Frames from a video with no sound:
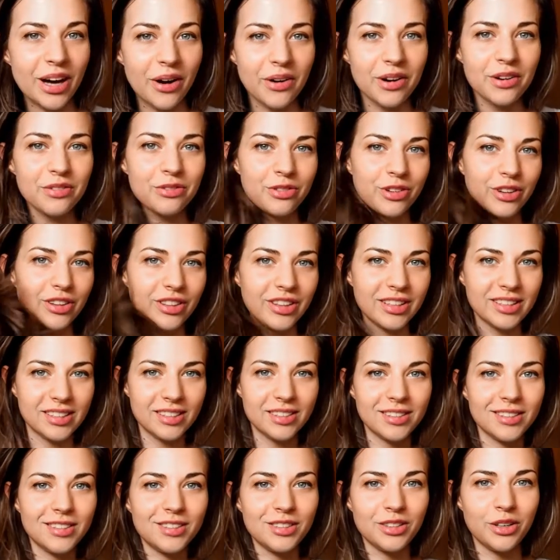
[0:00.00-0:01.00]
Sorry for the
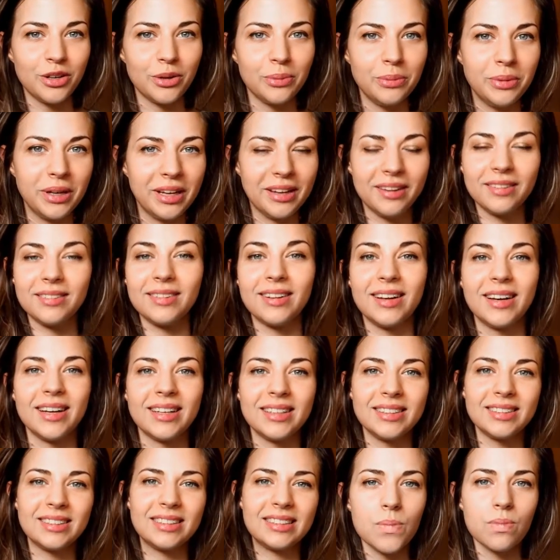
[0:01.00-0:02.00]
disturbing
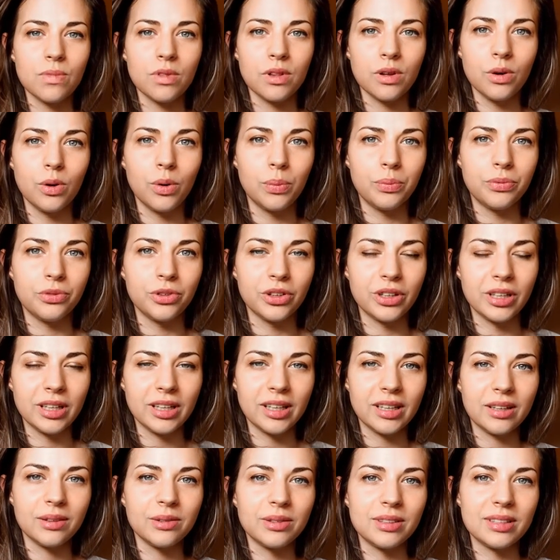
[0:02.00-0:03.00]
light.
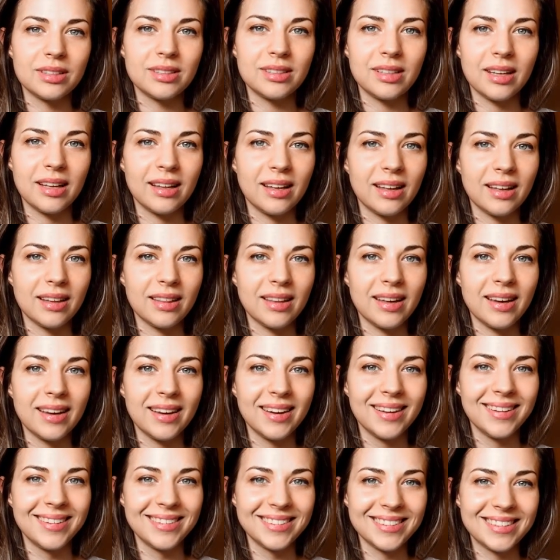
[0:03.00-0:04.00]
Hopefully it will stay like
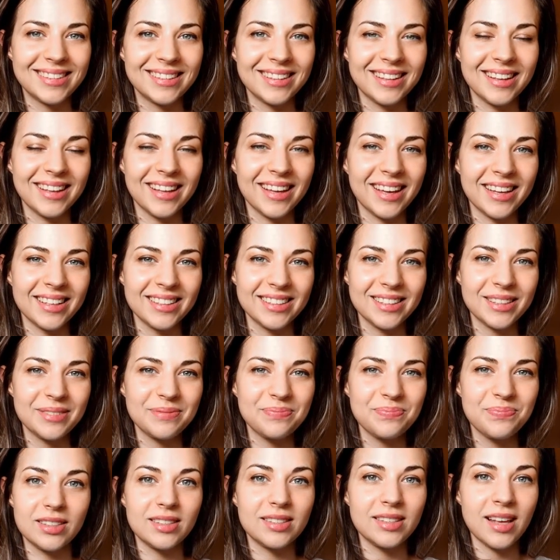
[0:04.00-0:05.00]
that until the end.
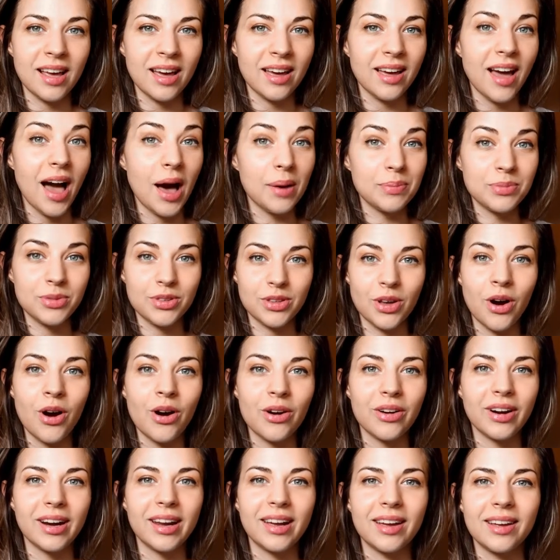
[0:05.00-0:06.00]
To say I'm
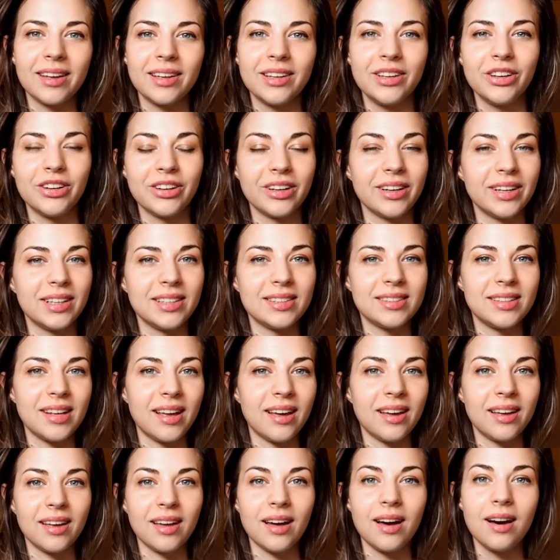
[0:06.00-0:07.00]
sorry, you're gonna
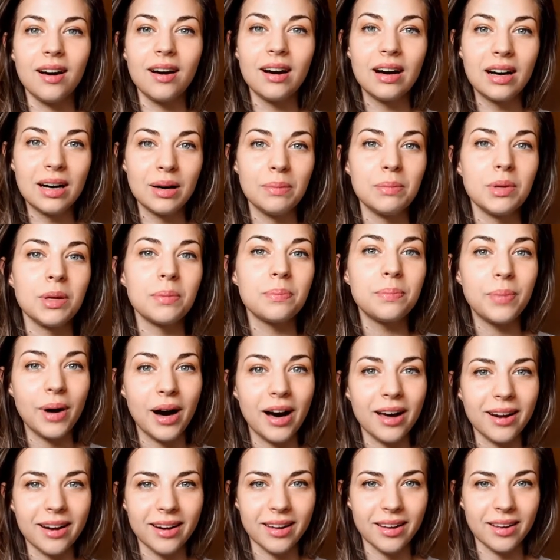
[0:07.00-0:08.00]
say îmi
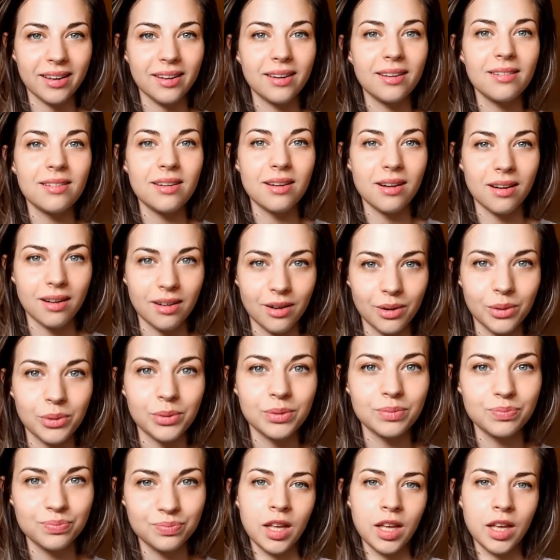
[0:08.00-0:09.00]
pare
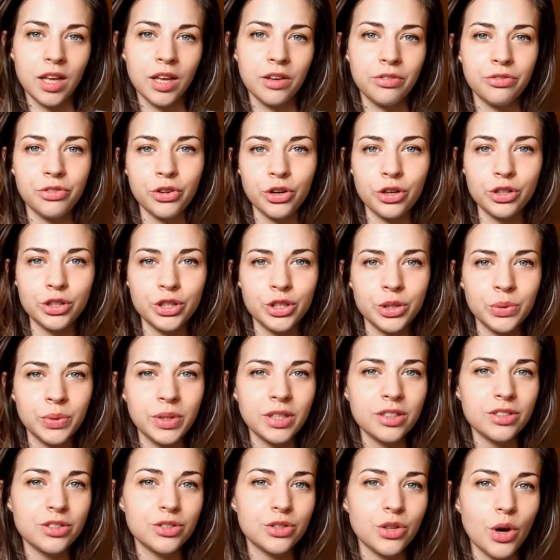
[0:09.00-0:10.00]
rău. If you're
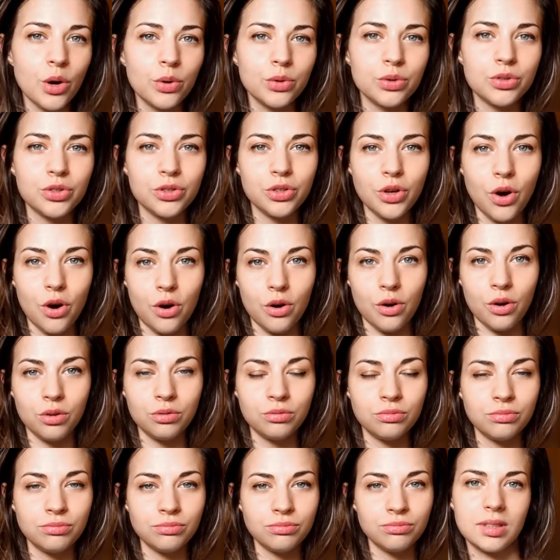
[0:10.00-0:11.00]
doing
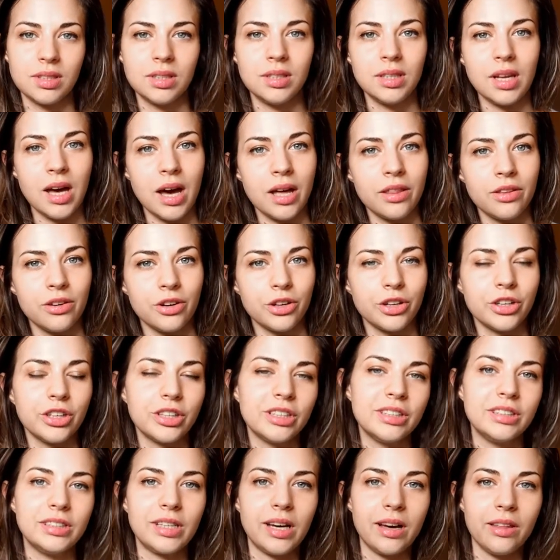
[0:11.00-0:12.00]
so-so, neither
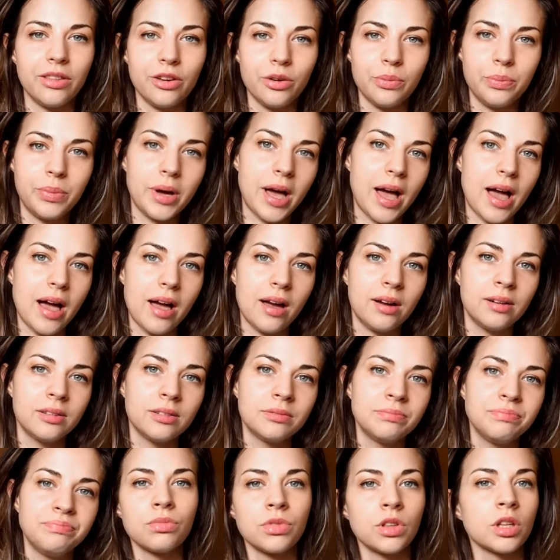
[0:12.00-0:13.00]
good, neither
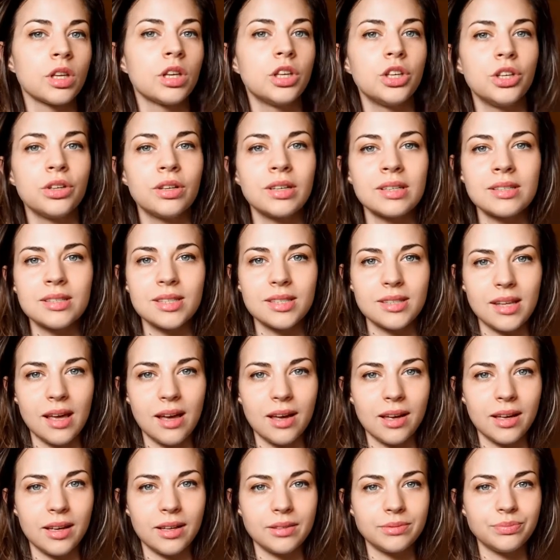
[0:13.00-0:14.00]
bad, you can
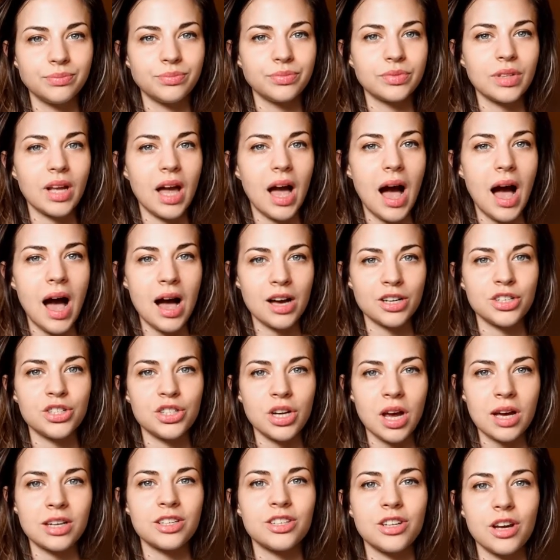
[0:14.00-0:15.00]
say
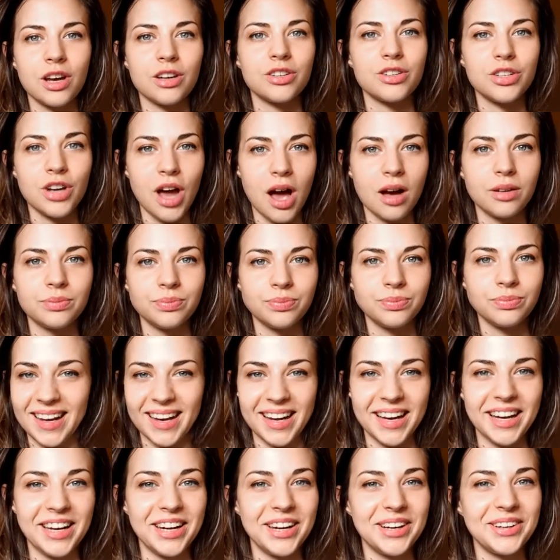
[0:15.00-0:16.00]
așa, așa, așa.
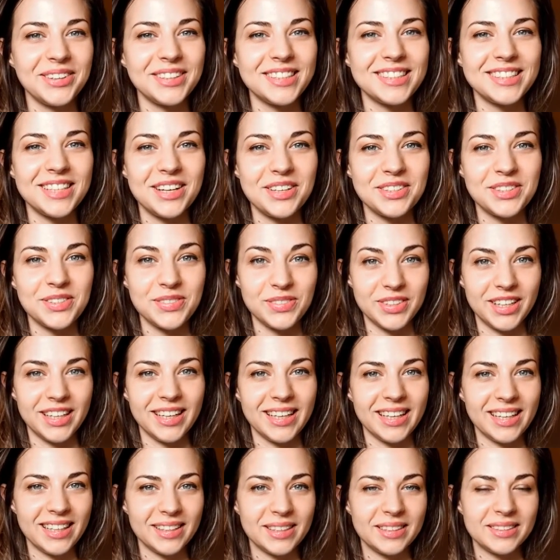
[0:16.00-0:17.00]
I know it sounds
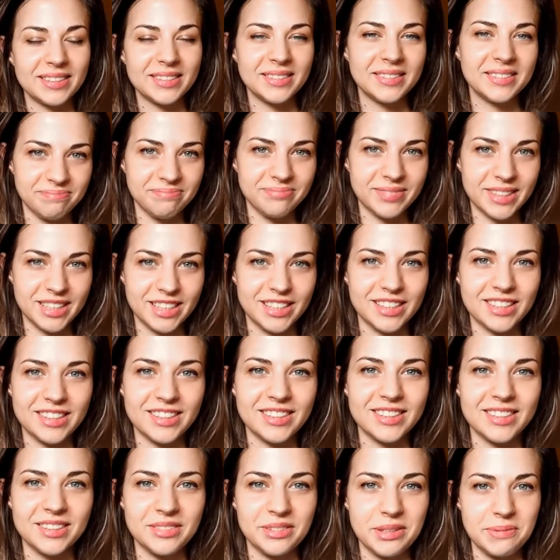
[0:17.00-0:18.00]
funny, but
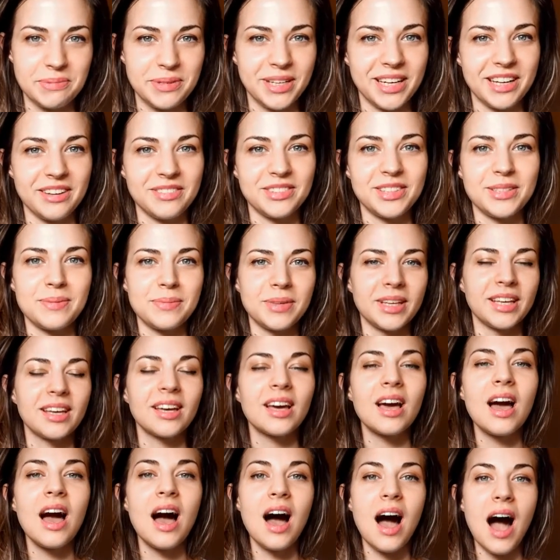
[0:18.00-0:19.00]
just repeat after
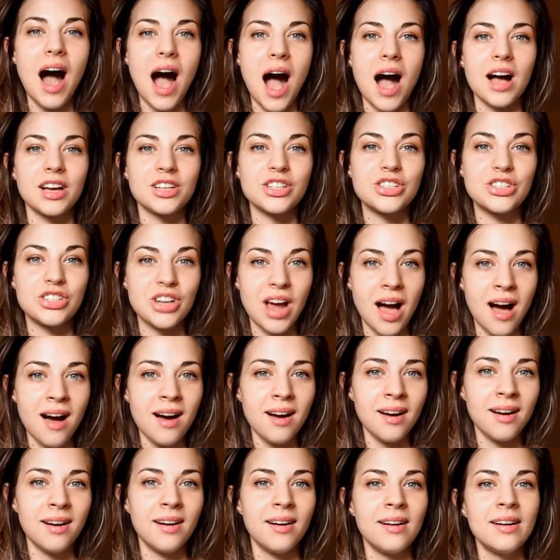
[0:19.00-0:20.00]
me.
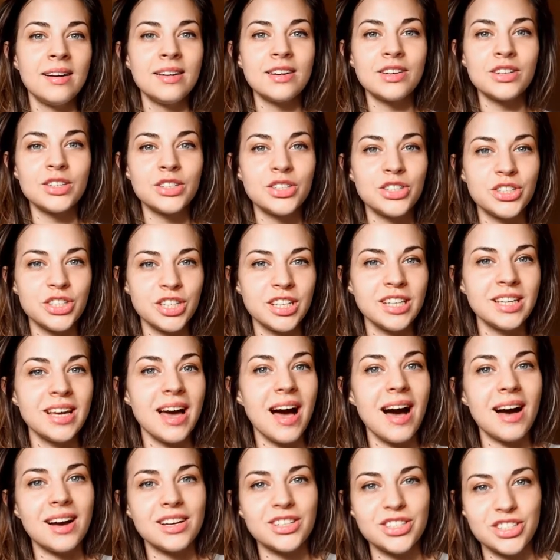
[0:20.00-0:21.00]
Așa
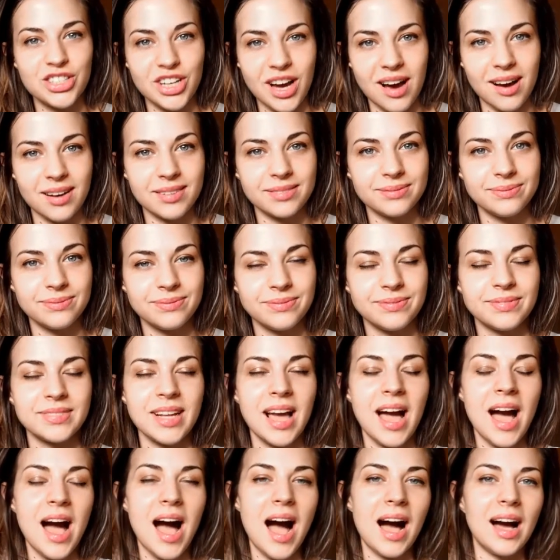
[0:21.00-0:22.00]
și așa.
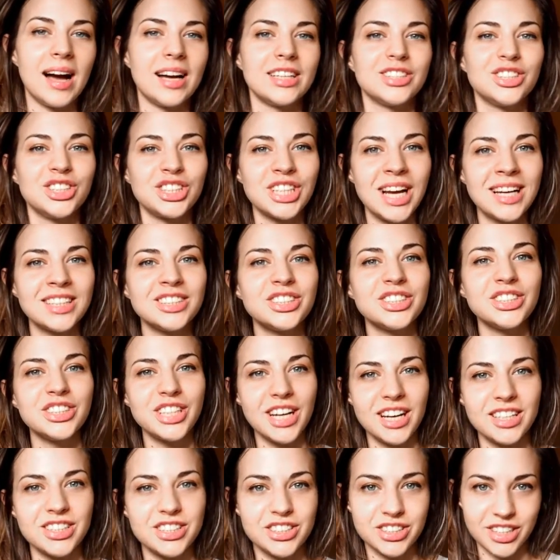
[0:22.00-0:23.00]
Așa
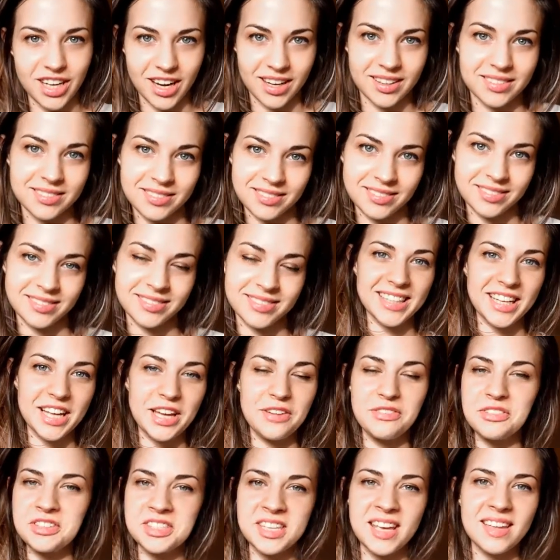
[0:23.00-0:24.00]
și așa.
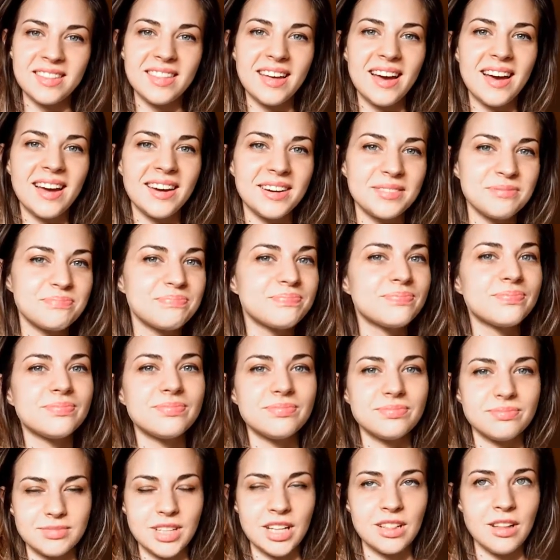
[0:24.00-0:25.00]
If you say that,
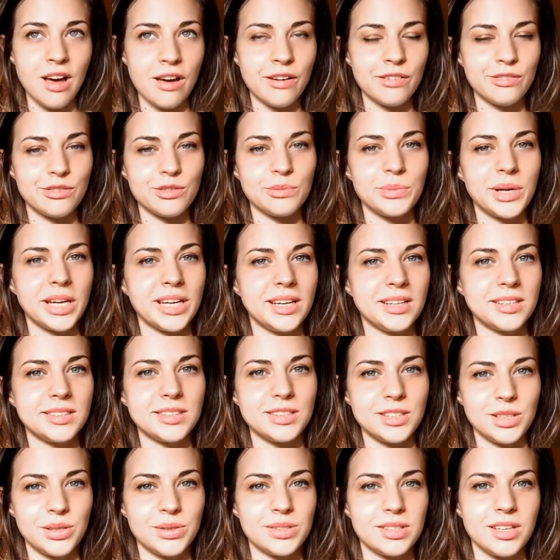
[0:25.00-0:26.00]
a lot of
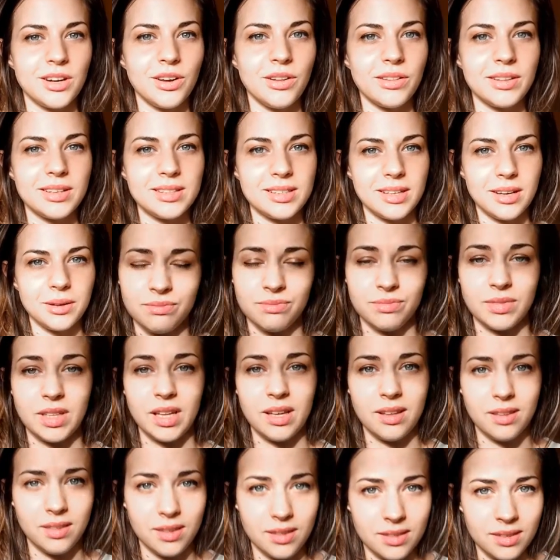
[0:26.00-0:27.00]
Romanians use it all the time.
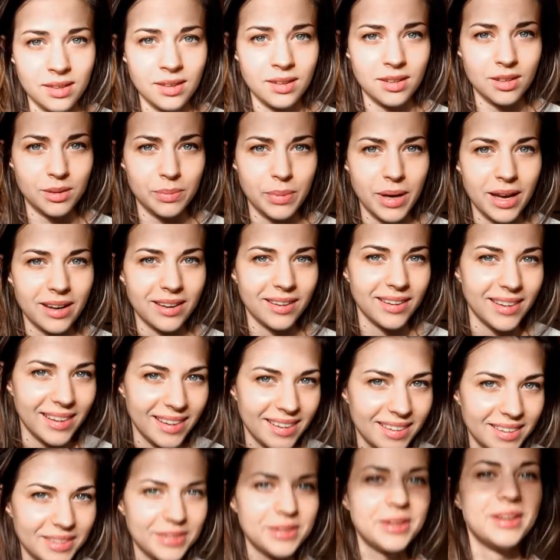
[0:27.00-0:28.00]
And the sun is back
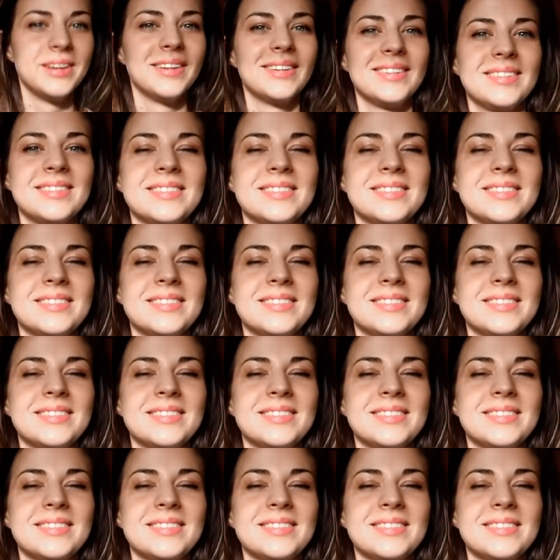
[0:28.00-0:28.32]
again.